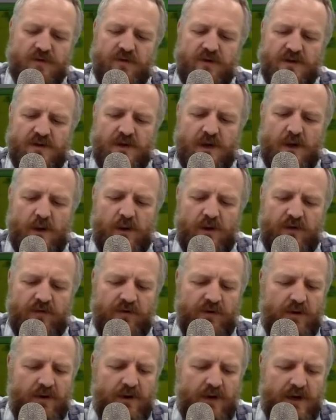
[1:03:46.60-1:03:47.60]
is going
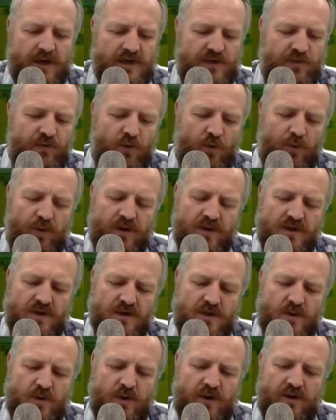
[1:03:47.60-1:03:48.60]
for the next 4 minutes
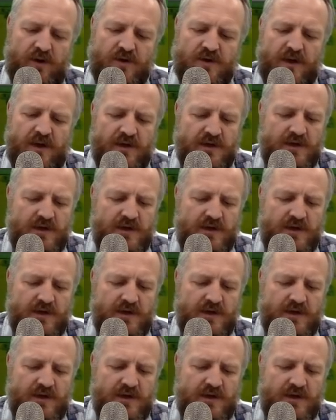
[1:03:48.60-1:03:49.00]
and 20 odd seconds.